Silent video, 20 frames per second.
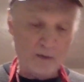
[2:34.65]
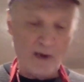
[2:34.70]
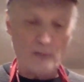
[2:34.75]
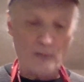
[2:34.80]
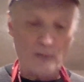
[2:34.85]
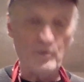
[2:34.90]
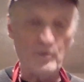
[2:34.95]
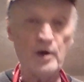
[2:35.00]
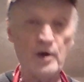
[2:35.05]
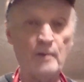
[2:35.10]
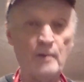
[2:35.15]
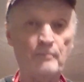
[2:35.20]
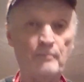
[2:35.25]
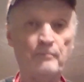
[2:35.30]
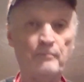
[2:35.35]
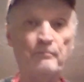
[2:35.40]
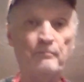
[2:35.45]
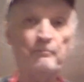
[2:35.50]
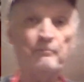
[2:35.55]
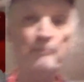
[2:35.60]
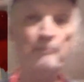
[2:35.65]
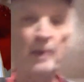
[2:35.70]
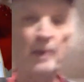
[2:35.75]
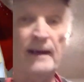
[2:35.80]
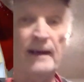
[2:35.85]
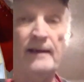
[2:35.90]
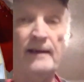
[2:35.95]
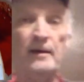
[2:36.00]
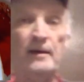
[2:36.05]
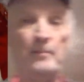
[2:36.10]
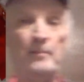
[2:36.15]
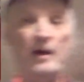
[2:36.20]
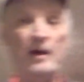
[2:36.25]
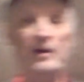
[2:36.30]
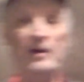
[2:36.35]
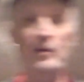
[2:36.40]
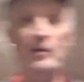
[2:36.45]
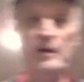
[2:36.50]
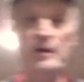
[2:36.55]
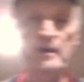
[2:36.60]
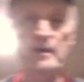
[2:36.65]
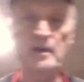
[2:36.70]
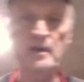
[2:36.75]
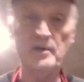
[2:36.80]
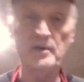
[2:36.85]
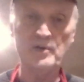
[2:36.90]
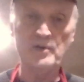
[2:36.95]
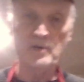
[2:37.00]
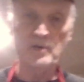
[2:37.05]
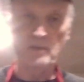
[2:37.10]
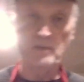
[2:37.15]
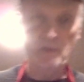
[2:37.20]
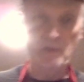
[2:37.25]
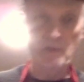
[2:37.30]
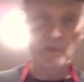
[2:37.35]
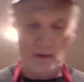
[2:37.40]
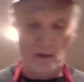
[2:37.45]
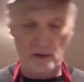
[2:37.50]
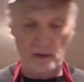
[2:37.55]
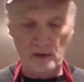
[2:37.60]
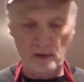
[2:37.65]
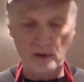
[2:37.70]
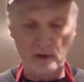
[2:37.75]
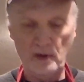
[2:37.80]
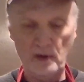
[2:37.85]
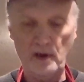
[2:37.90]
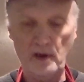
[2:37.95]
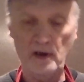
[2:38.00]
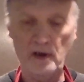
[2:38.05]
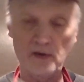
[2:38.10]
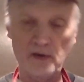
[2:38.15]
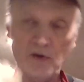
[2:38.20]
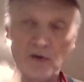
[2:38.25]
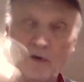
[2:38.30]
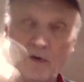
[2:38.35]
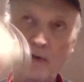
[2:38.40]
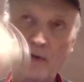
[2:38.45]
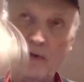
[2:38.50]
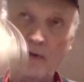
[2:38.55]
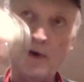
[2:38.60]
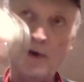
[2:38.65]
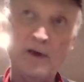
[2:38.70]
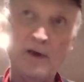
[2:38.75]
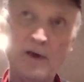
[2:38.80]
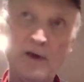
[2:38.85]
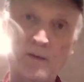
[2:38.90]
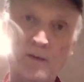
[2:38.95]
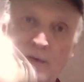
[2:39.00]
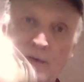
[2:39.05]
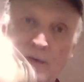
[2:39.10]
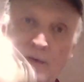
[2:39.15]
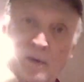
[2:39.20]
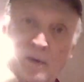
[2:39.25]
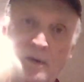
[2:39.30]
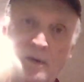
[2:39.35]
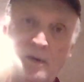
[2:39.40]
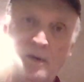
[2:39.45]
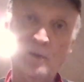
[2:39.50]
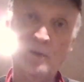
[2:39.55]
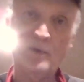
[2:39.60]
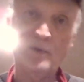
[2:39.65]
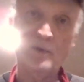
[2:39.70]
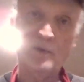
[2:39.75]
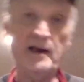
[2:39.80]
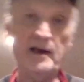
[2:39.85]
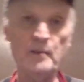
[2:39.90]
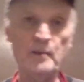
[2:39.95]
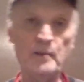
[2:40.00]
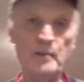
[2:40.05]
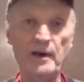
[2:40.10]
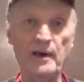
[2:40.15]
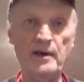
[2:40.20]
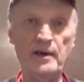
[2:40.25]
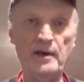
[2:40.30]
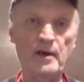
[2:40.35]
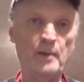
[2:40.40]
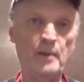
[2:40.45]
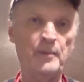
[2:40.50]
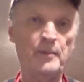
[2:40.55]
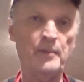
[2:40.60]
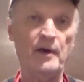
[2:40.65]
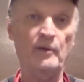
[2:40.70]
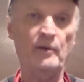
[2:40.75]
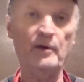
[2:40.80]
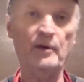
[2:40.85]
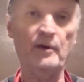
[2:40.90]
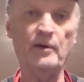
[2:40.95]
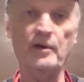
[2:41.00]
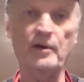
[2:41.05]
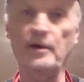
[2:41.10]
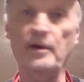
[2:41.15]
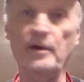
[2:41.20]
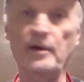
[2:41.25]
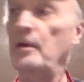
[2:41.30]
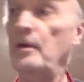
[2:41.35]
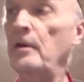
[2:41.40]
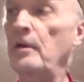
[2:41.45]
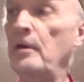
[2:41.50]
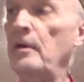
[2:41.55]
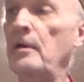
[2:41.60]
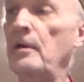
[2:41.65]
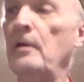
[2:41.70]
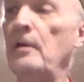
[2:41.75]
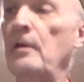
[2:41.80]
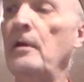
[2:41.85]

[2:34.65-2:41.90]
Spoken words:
Anyway, I'm gonna blend it by doing this. And so I wanna get it blended up there real good.